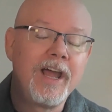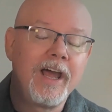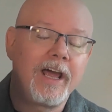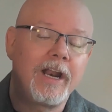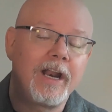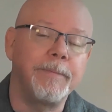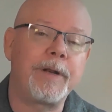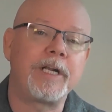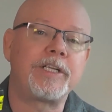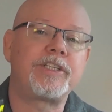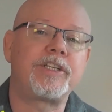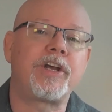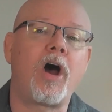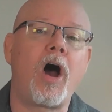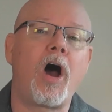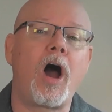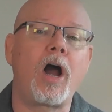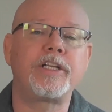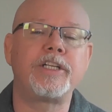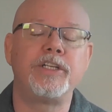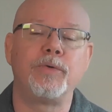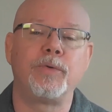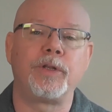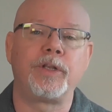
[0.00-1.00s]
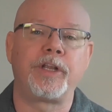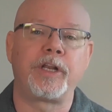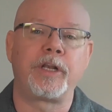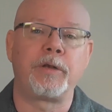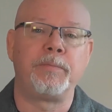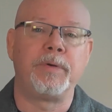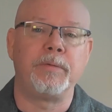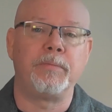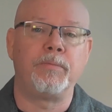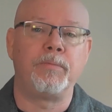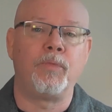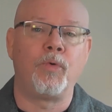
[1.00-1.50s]
And I'm going to talk to you a little
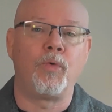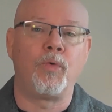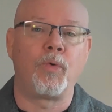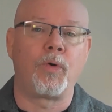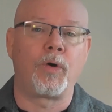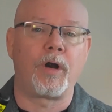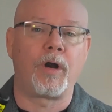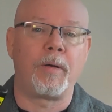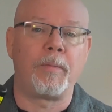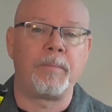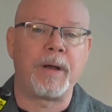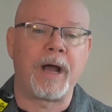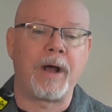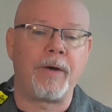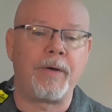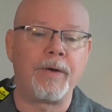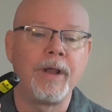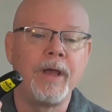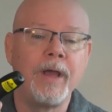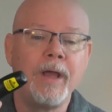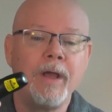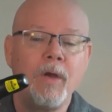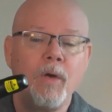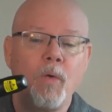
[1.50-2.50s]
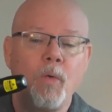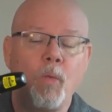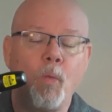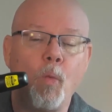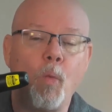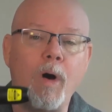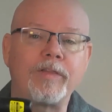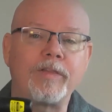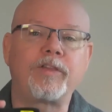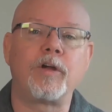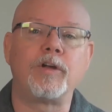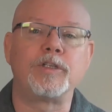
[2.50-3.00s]
bit more about
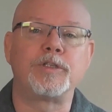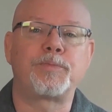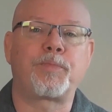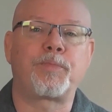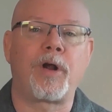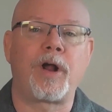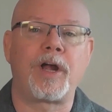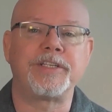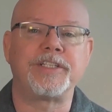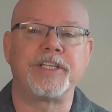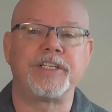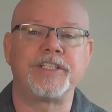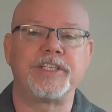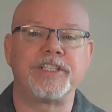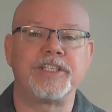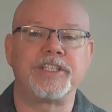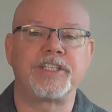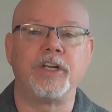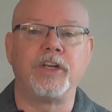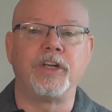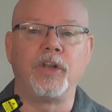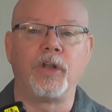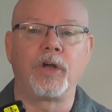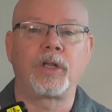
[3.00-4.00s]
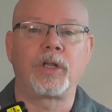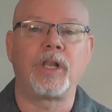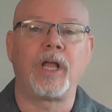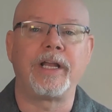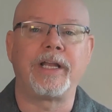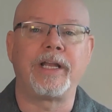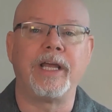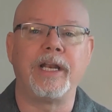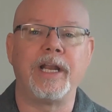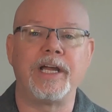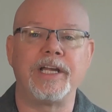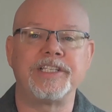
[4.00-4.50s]
what those processes can look
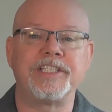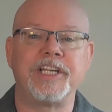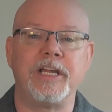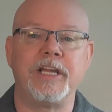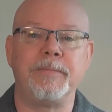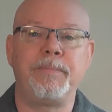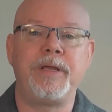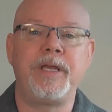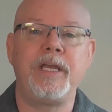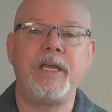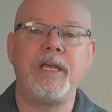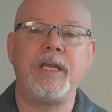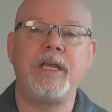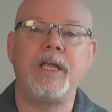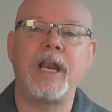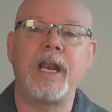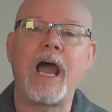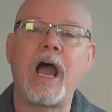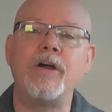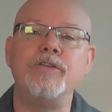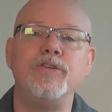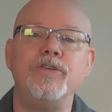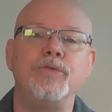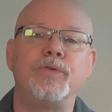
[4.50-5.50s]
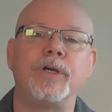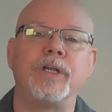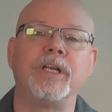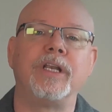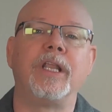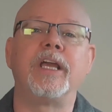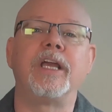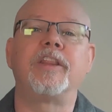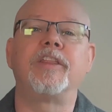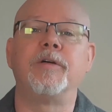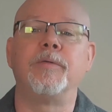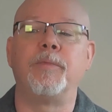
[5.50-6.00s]
like in SAP and how you can
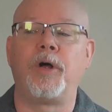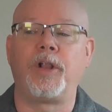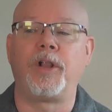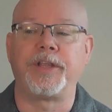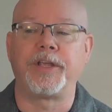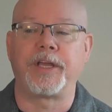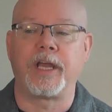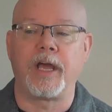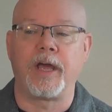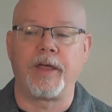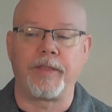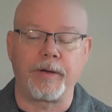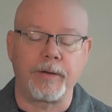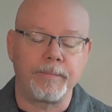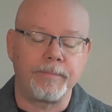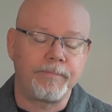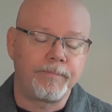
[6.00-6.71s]
link them all together.